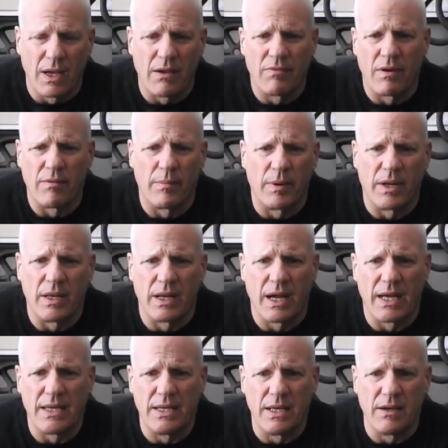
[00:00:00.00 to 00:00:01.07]
give everybody an
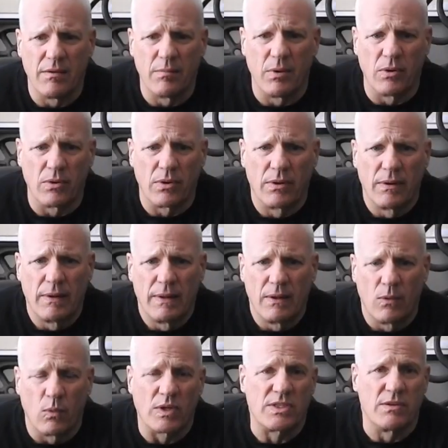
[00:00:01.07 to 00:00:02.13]
idea about
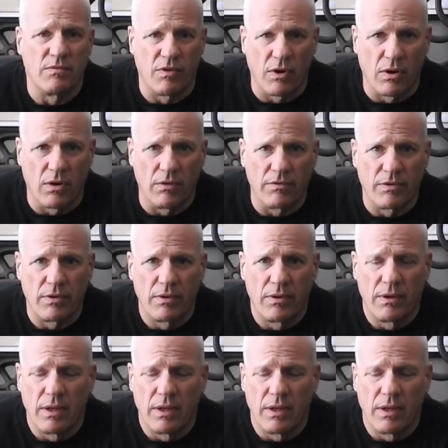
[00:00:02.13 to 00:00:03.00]
what's involved,